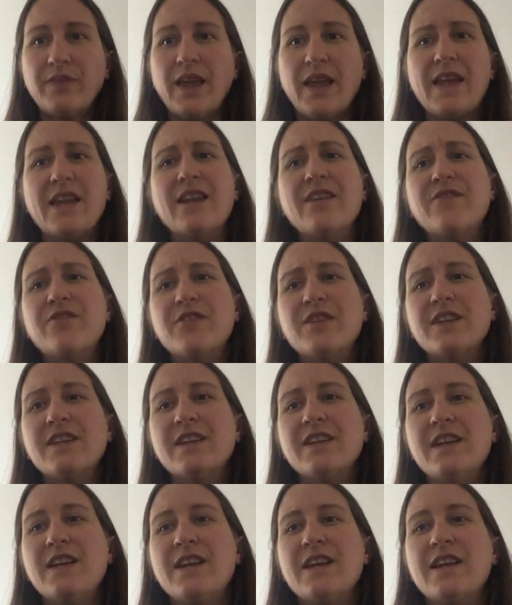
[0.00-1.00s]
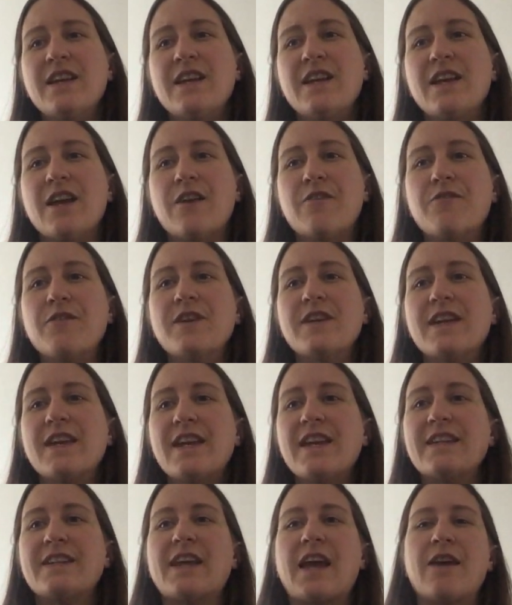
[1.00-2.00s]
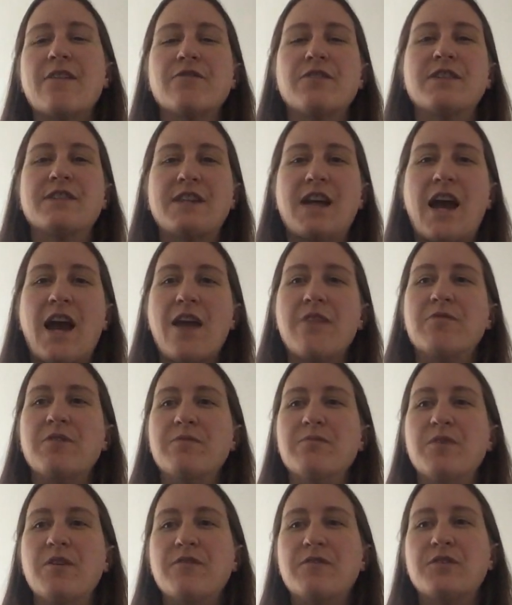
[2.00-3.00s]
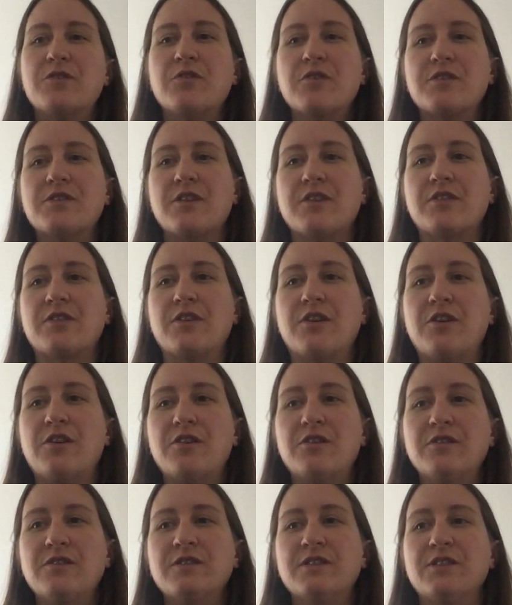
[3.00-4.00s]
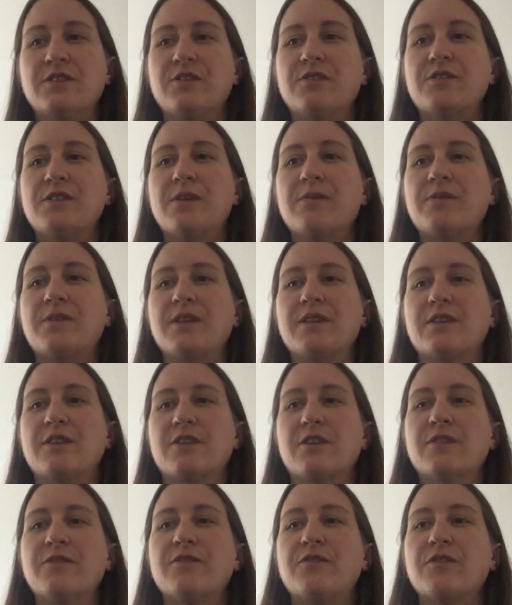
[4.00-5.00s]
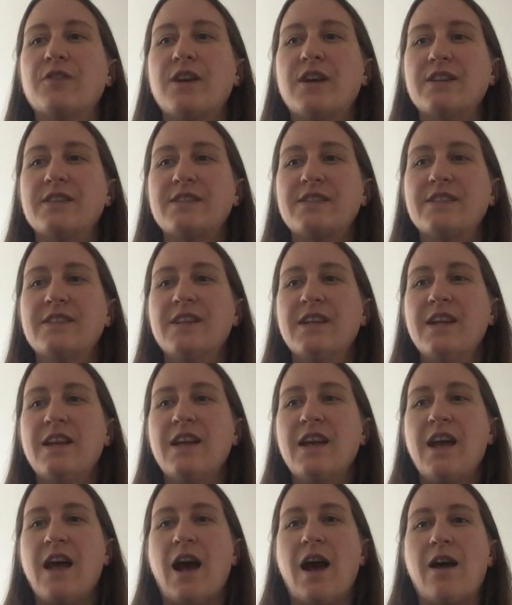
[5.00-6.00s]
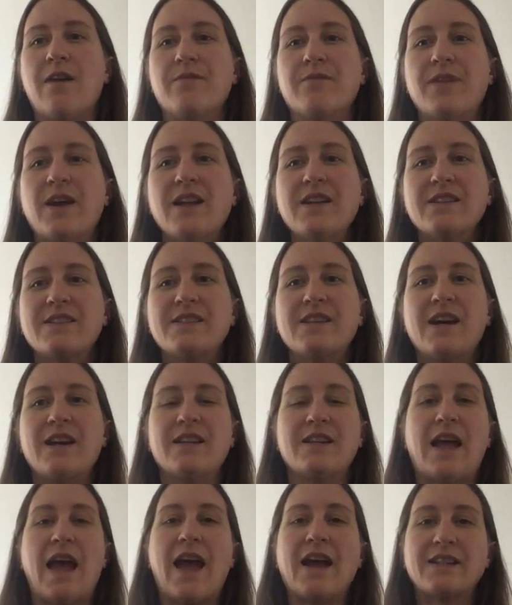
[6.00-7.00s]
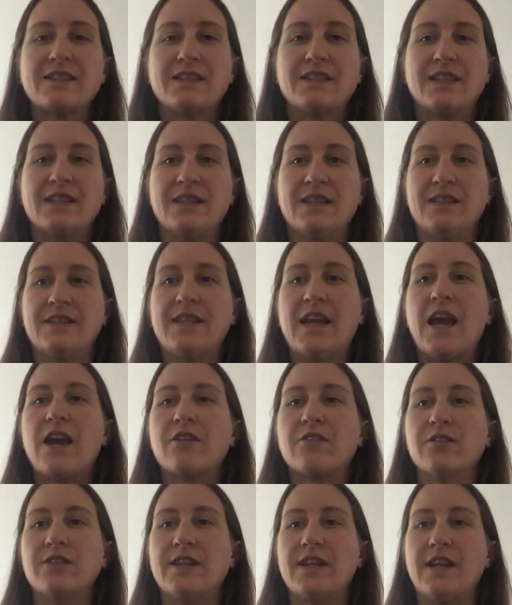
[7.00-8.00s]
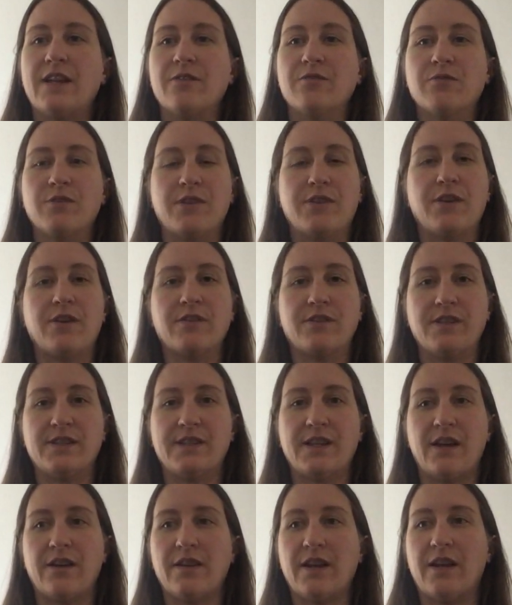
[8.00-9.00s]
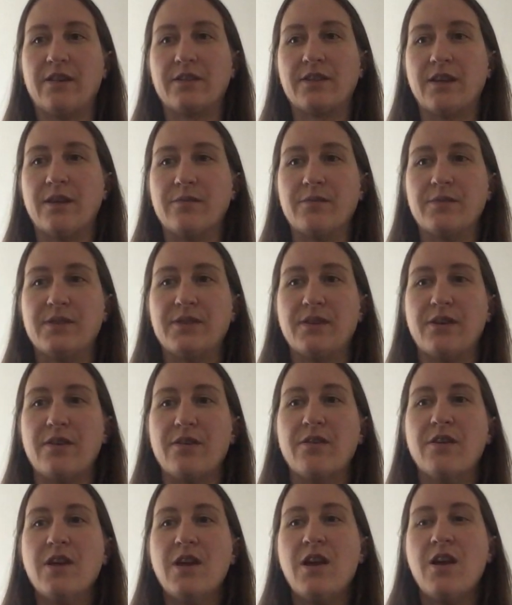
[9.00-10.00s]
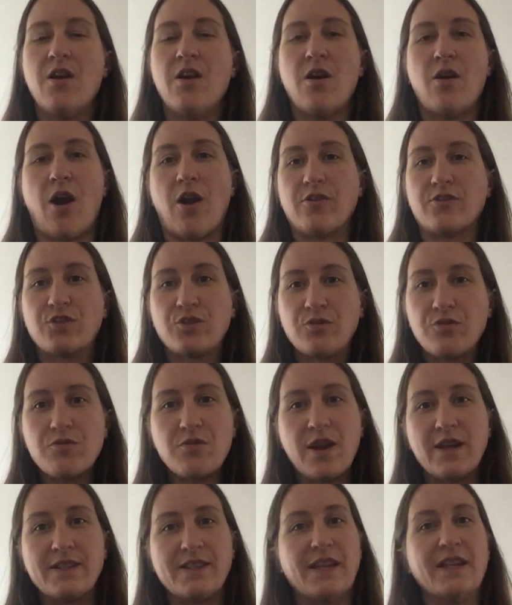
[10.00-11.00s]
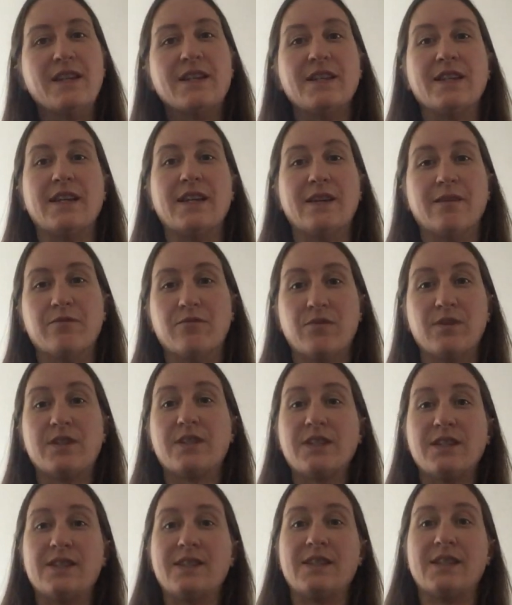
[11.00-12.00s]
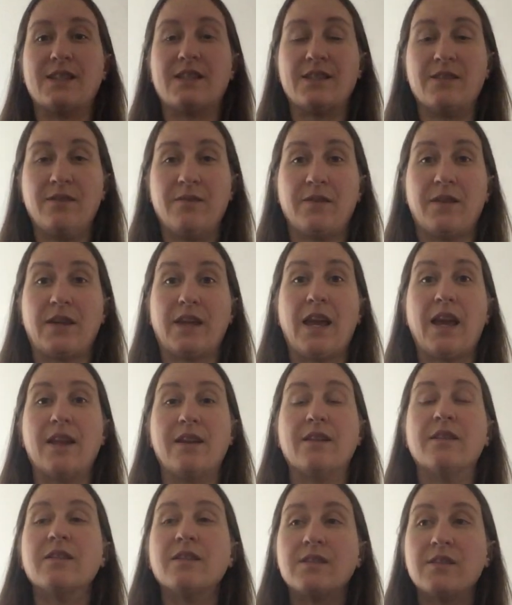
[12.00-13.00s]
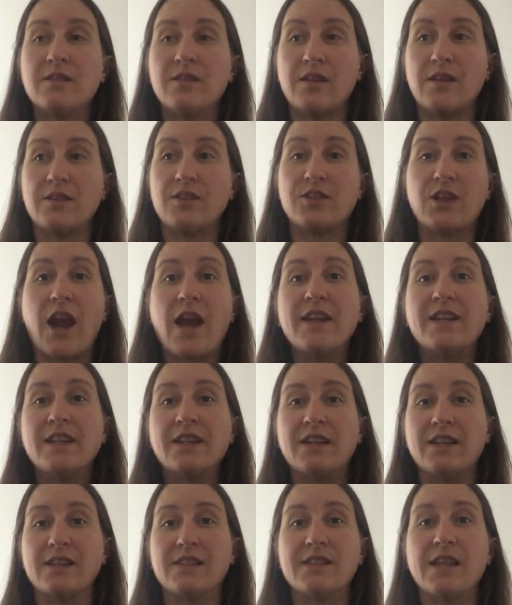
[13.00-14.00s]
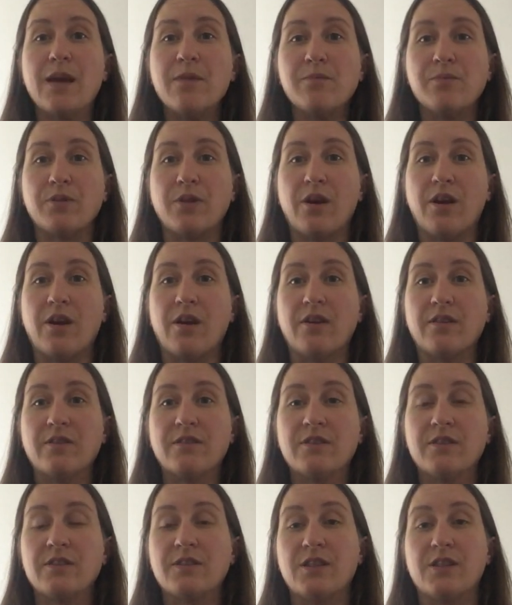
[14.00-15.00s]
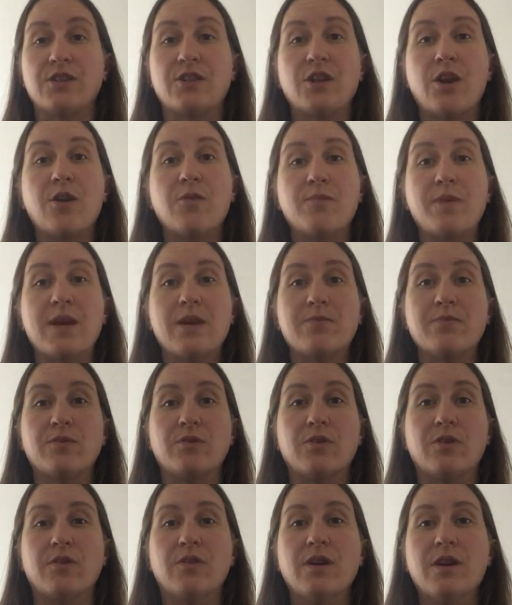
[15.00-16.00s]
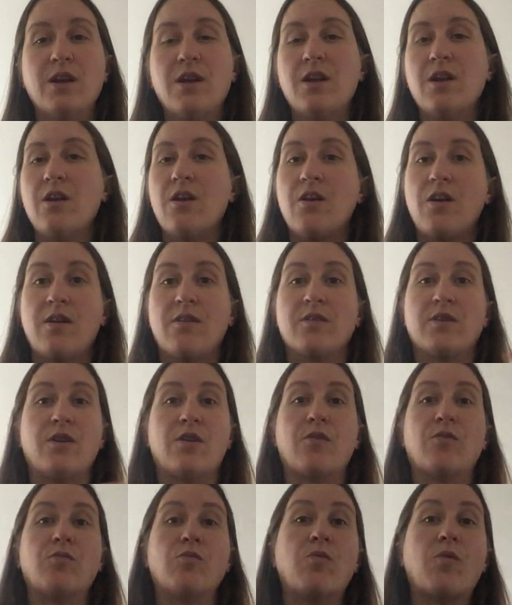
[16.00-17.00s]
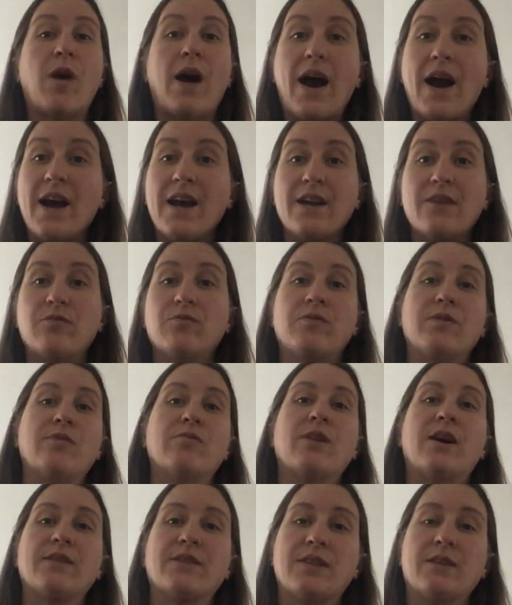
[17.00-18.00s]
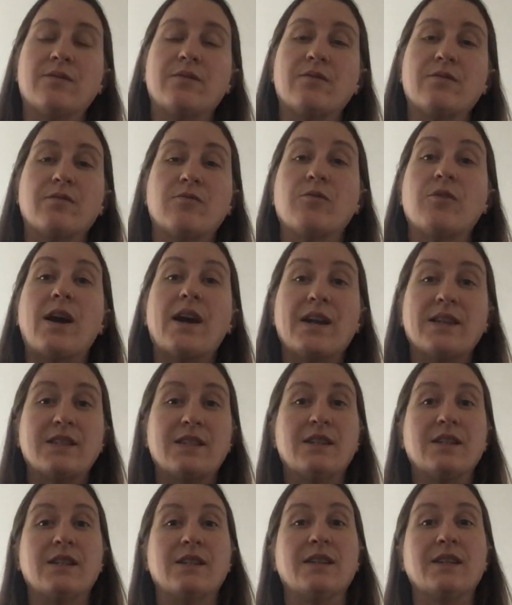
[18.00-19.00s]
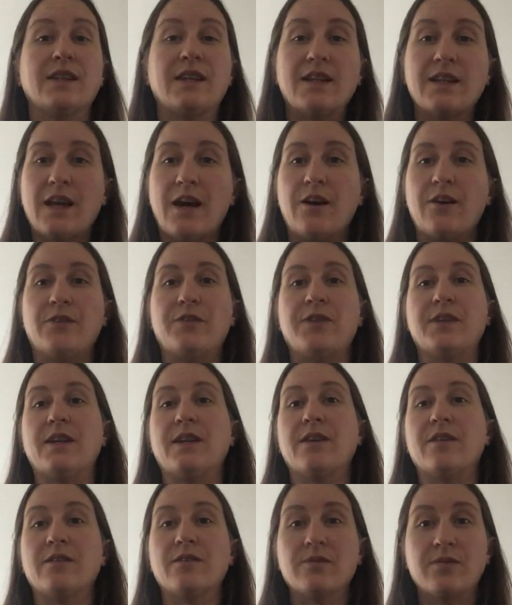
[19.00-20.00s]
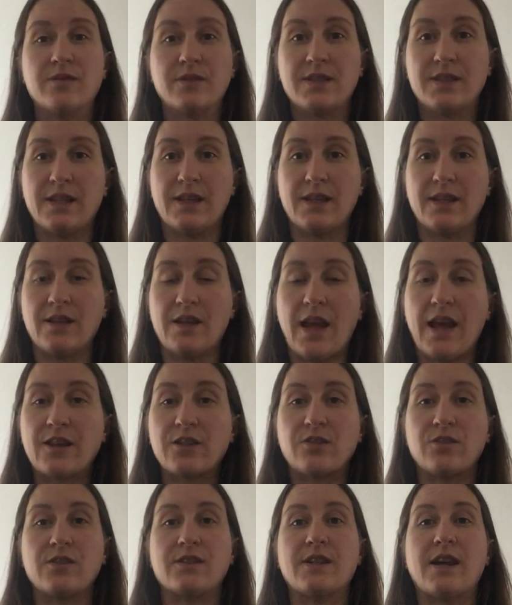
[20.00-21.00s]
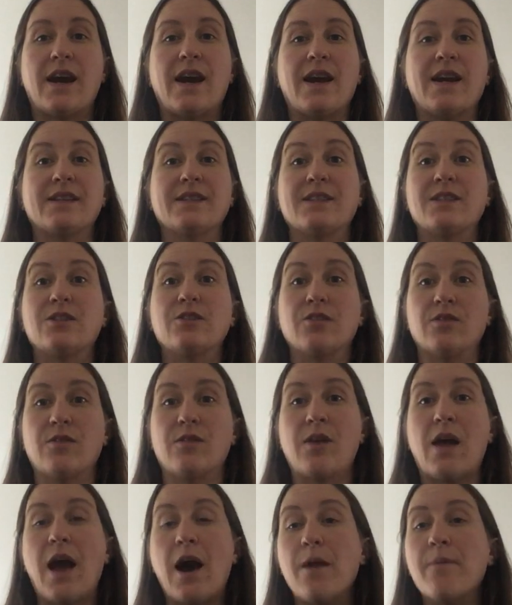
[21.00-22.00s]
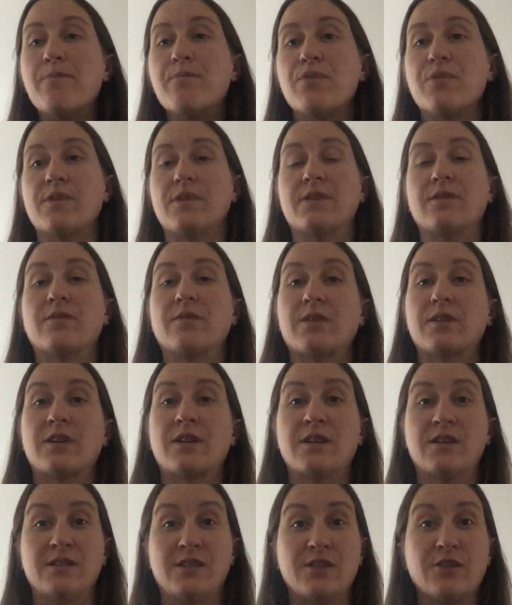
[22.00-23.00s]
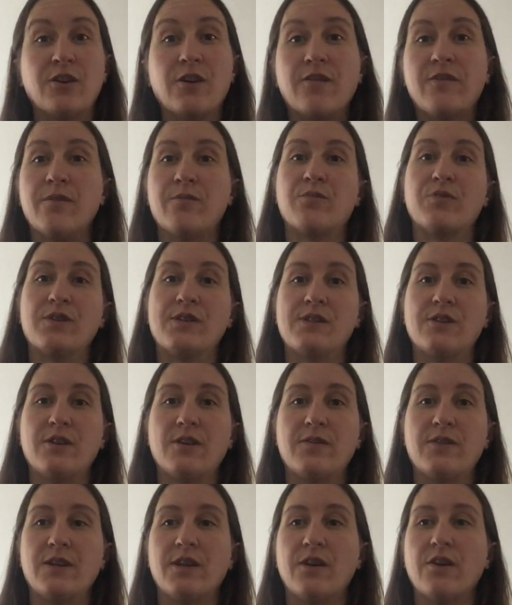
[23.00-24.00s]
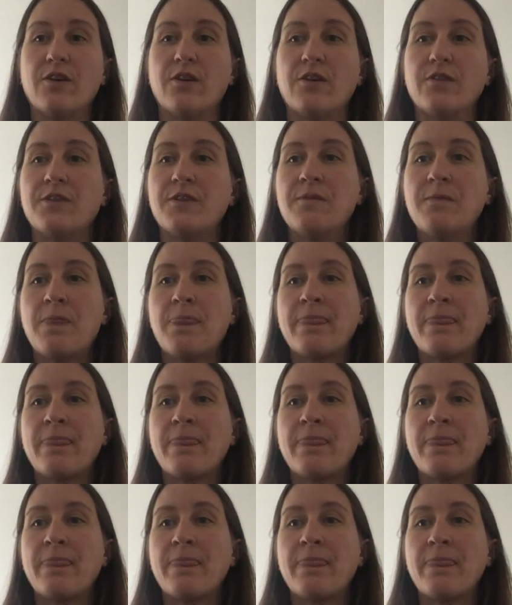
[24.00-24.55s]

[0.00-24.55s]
And if we eat every time we move towards our goal, do something good for us, that is not acting in integrity with our desired outcome. So our true identity, which is this, again, shining exemplar to show people, why to eat healthy, to exercise, to help conserve and preserve the earth.